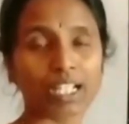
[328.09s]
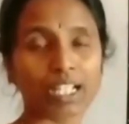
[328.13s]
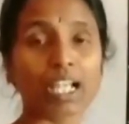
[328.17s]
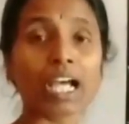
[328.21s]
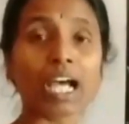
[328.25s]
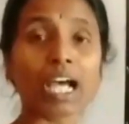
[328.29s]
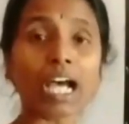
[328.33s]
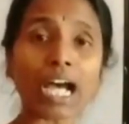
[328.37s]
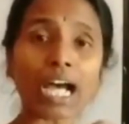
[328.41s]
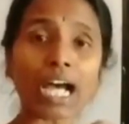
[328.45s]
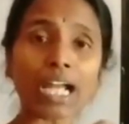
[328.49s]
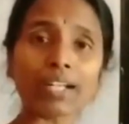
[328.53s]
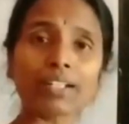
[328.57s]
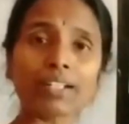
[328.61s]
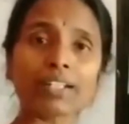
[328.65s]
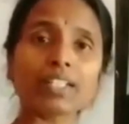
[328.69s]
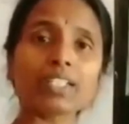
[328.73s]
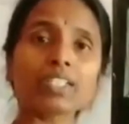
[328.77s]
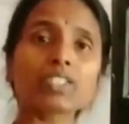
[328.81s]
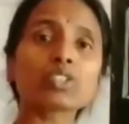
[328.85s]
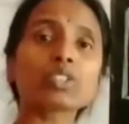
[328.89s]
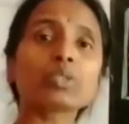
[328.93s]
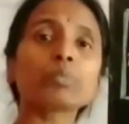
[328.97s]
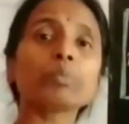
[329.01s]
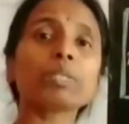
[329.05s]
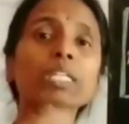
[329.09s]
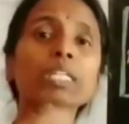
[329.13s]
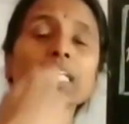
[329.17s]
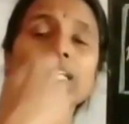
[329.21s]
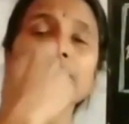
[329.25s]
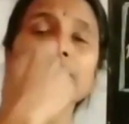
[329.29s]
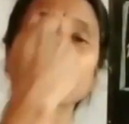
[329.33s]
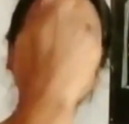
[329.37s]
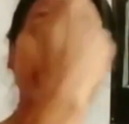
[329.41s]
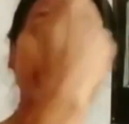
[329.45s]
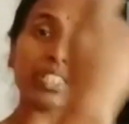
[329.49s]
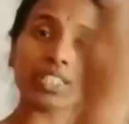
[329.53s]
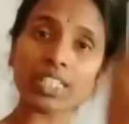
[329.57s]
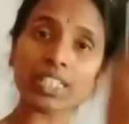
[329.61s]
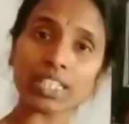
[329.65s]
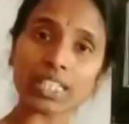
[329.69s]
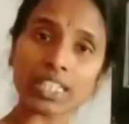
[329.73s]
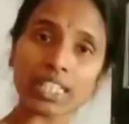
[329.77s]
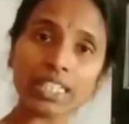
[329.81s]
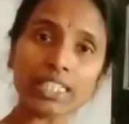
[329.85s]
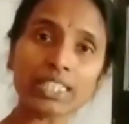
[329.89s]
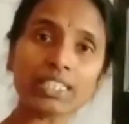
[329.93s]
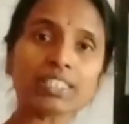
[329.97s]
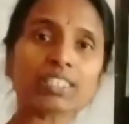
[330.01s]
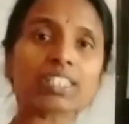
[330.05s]
100 should be written
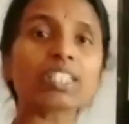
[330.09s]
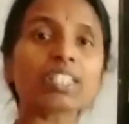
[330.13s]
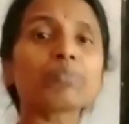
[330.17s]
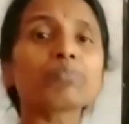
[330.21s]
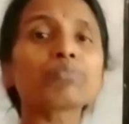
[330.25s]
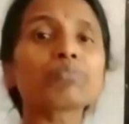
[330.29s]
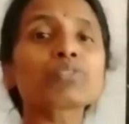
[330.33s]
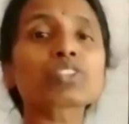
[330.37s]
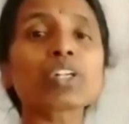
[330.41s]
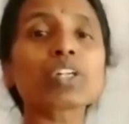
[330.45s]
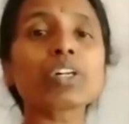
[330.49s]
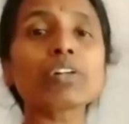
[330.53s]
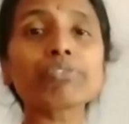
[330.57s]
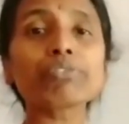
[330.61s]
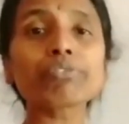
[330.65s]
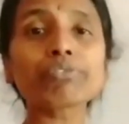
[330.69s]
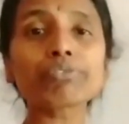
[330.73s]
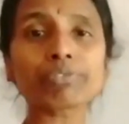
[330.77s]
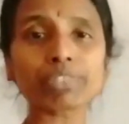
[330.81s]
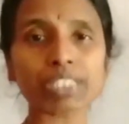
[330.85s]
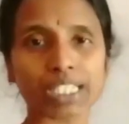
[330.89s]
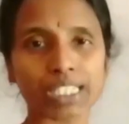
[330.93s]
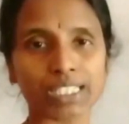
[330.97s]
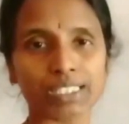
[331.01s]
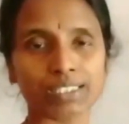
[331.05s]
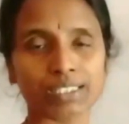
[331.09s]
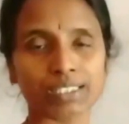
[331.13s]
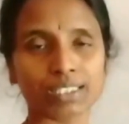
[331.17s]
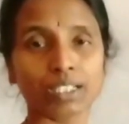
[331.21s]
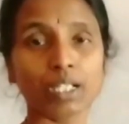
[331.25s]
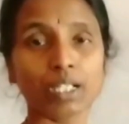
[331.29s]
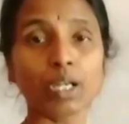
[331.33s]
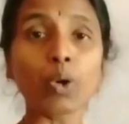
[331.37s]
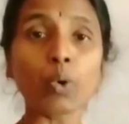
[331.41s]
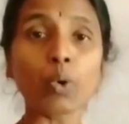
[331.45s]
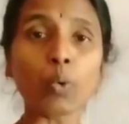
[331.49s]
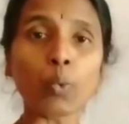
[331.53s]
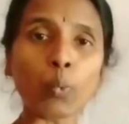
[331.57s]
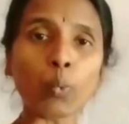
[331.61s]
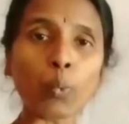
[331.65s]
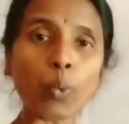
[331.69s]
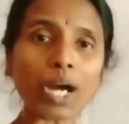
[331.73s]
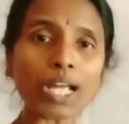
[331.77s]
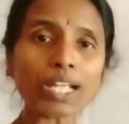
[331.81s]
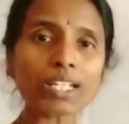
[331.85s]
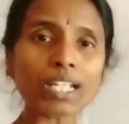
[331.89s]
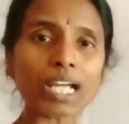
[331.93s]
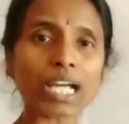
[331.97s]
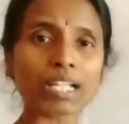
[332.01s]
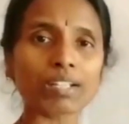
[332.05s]
in terms of tens.
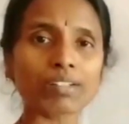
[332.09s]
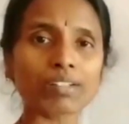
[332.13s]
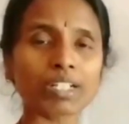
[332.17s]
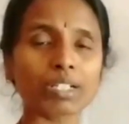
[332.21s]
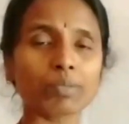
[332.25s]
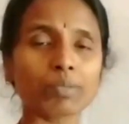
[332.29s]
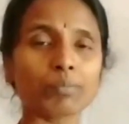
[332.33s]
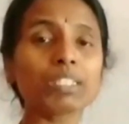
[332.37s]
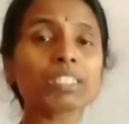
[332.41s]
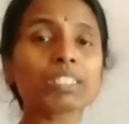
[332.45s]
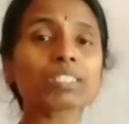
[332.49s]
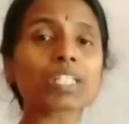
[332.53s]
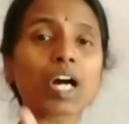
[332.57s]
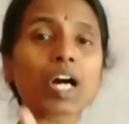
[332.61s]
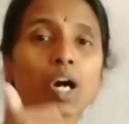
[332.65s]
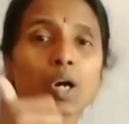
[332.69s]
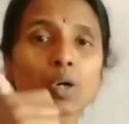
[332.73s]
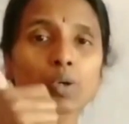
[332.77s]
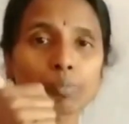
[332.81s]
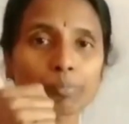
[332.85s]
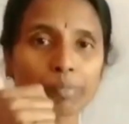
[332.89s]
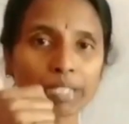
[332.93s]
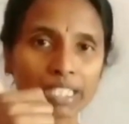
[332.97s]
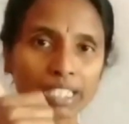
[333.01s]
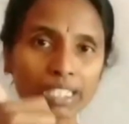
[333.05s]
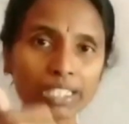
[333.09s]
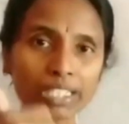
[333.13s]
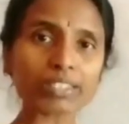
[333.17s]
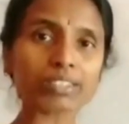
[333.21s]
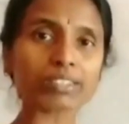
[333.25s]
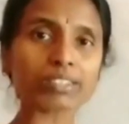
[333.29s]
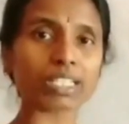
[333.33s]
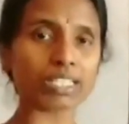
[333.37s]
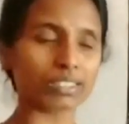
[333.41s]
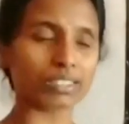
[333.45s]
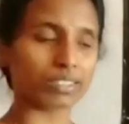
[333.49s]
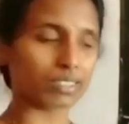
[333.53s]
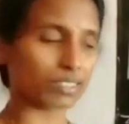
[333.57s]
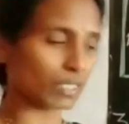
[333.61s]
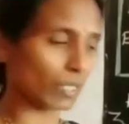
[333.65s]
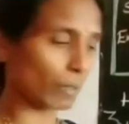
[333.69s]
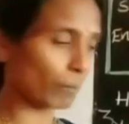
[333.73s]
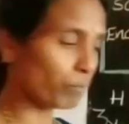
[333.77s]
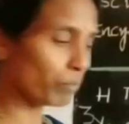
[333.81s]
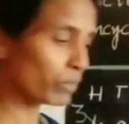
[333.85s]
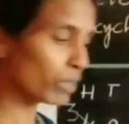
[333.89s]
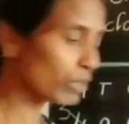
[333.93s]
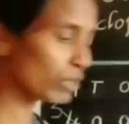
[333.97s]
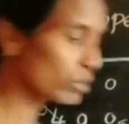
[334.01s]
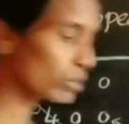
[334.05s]
100 means how many tens. So